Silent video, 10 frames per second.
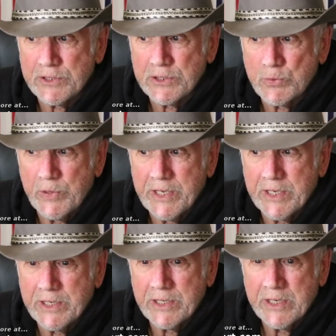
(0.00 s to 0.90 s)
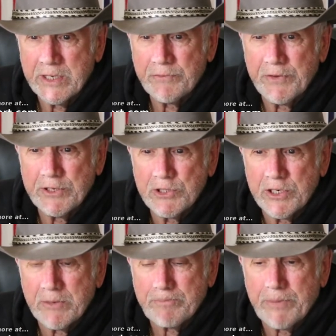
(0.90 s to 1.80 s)
this week and featured
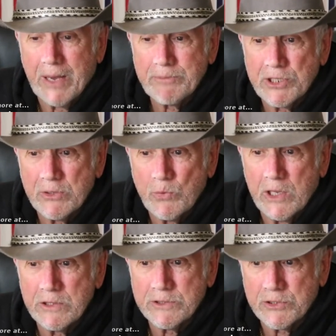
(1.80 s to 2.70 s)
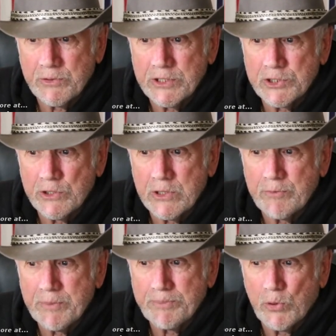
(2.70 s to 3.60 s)
in a bombshell Wall Street Journal
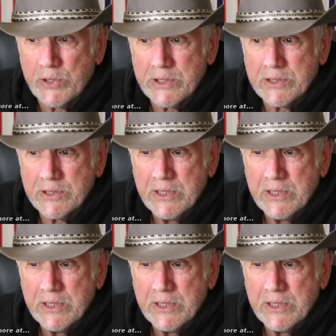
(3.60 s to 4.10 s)
report.